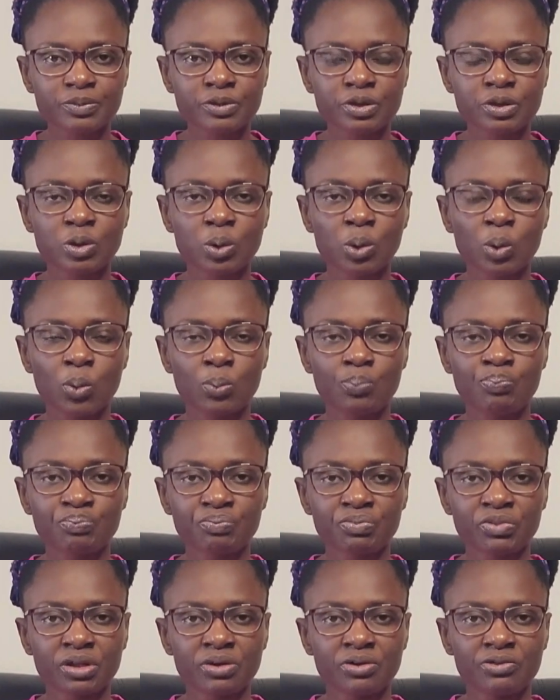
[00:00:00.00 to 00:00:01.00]
So
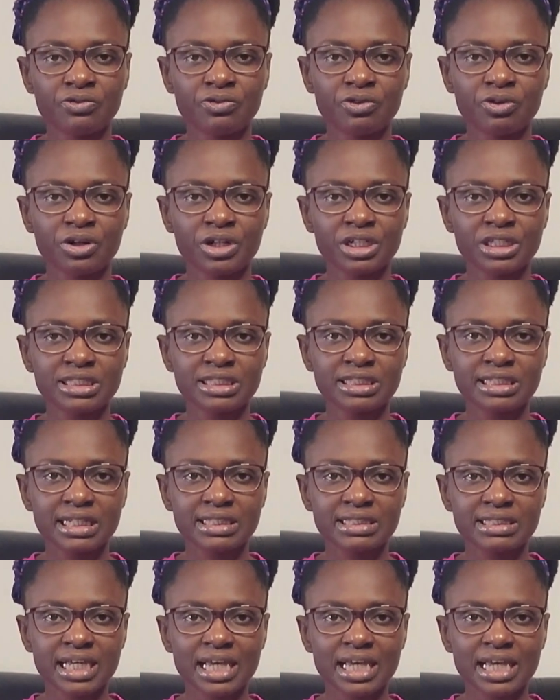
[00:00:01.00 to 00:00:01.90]
for instance,